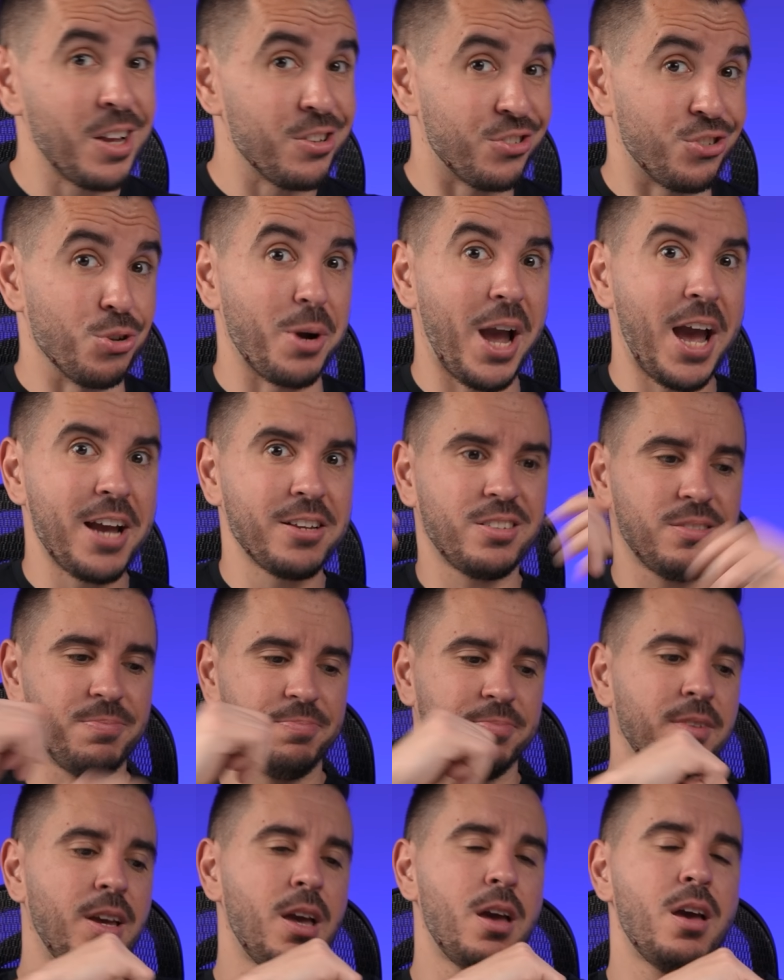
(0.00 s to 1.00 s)
So guys,
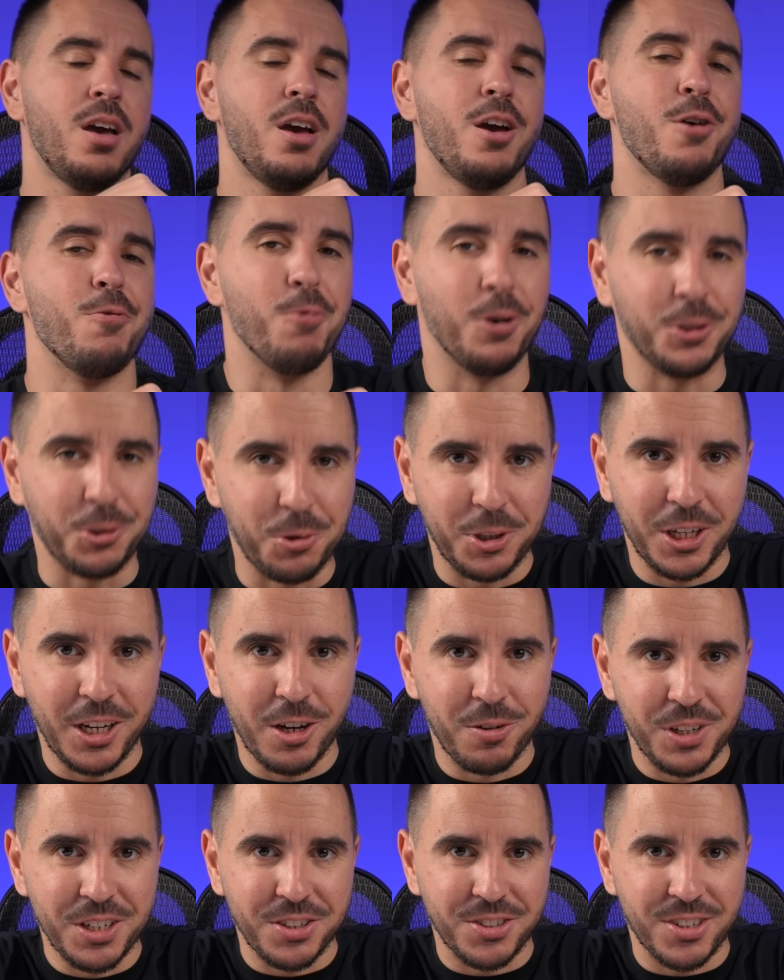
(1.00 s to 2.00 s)
what do you think
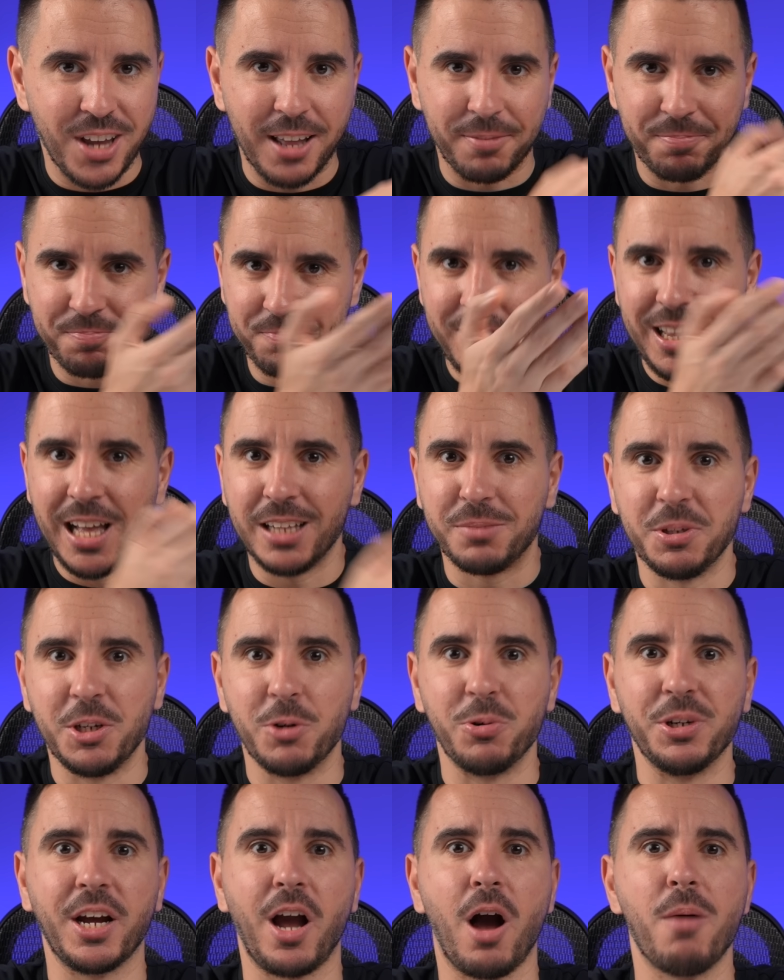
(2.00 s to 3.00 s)
of this set? Let me
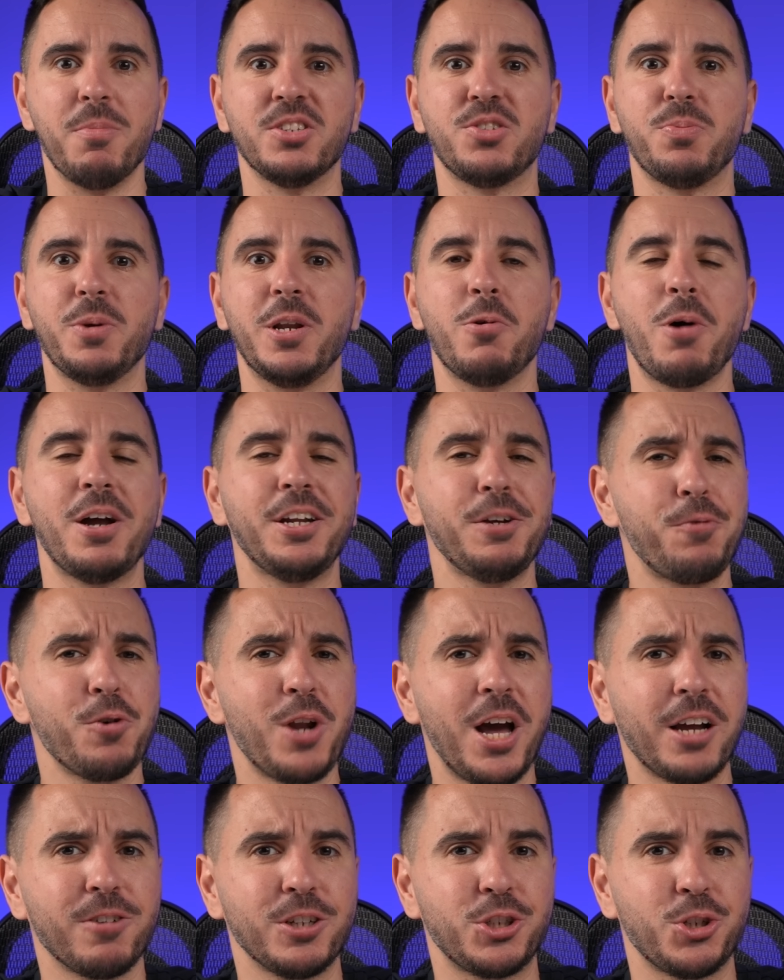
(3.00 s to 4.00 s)
know in the comments below, and if you
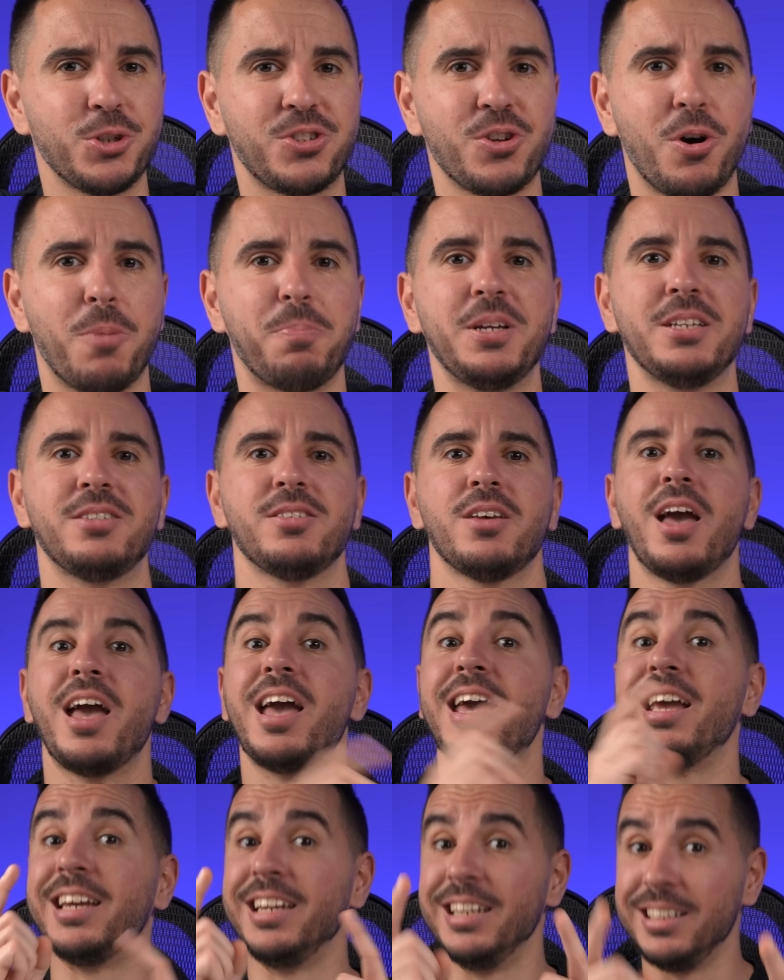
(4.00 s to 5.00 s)
like what you saw, please
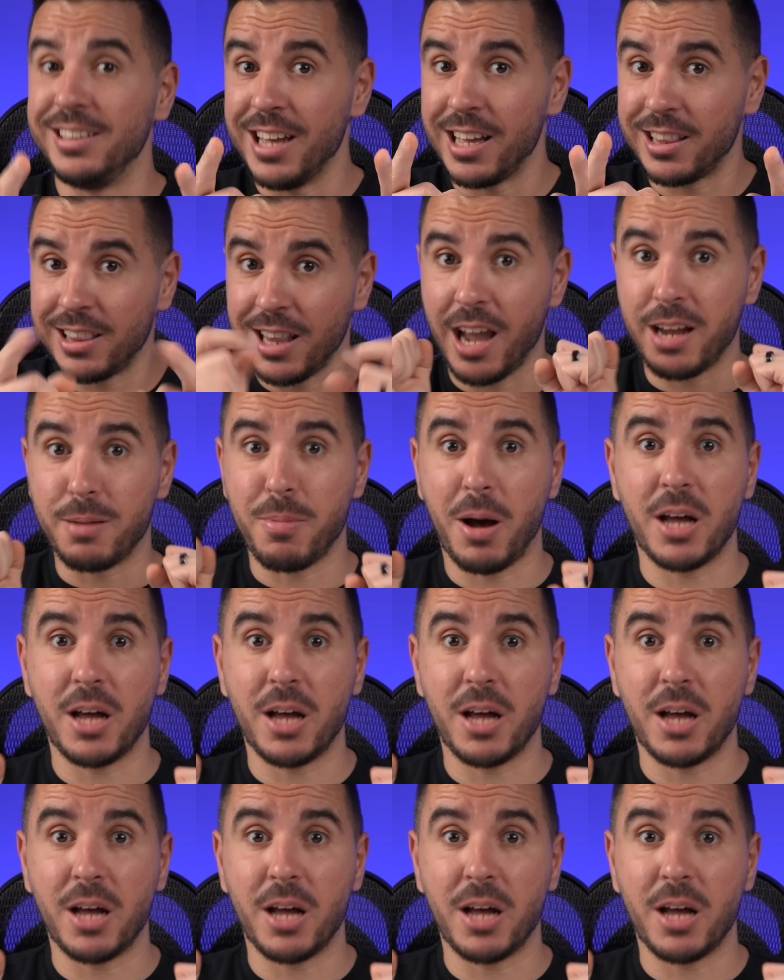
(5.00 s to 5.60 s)
hit that like